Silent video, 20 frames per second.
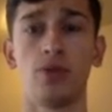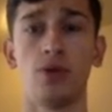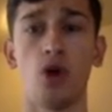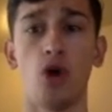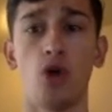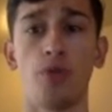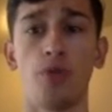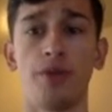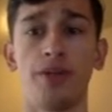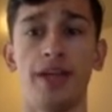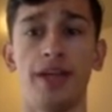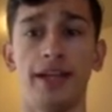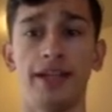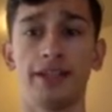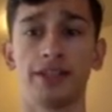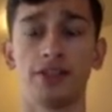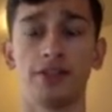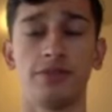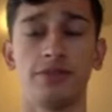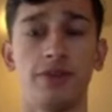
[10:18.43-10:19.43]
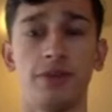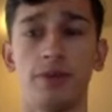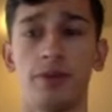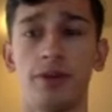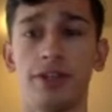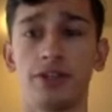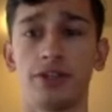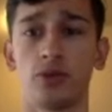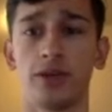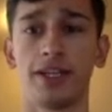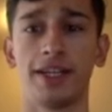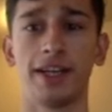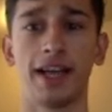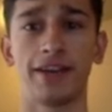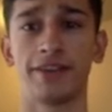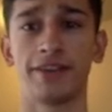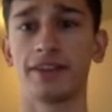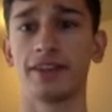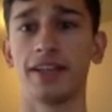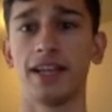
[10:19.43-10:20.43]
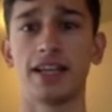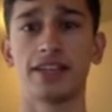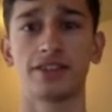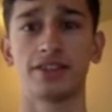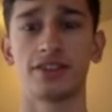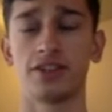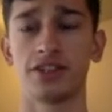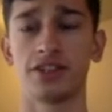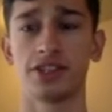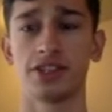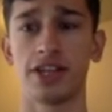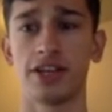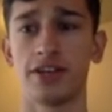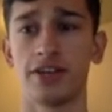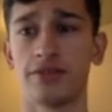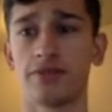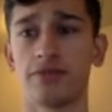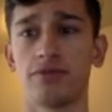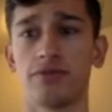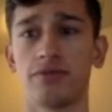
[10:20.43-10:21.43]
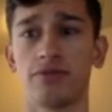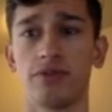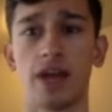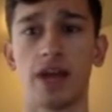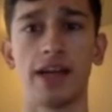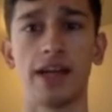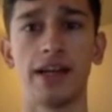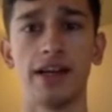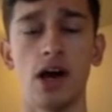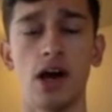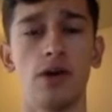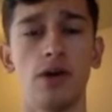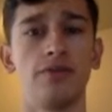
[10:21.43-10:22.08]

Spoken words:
open date, so February 29th, the last Thursday or Friday